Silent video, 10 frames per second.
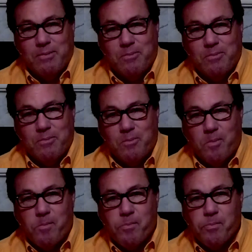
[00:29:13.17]

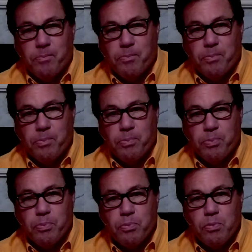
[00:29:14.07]

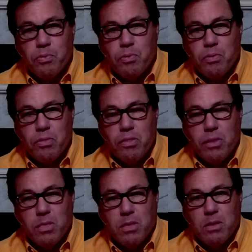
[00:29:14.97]

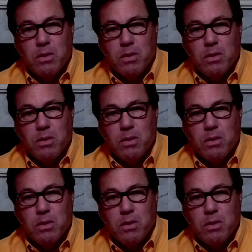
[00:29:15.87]
No one is speaking in this clip.